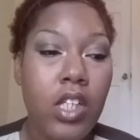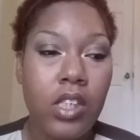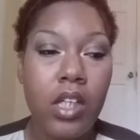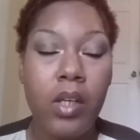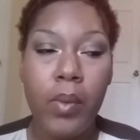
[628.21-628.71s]

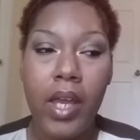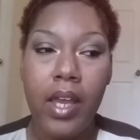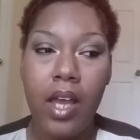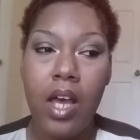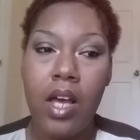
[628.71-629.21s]
So
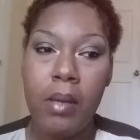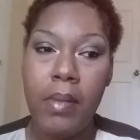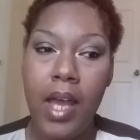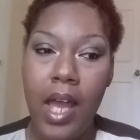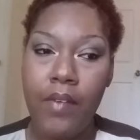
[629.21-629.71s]
anyway,
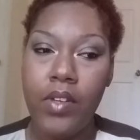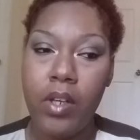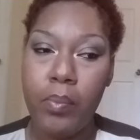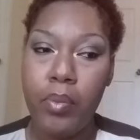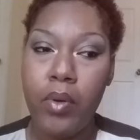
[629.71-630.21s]
I have an
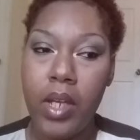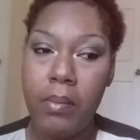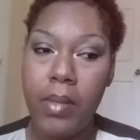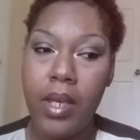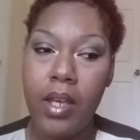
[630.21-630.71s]

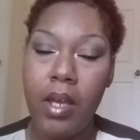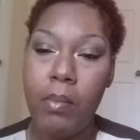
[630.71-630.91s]
appointment,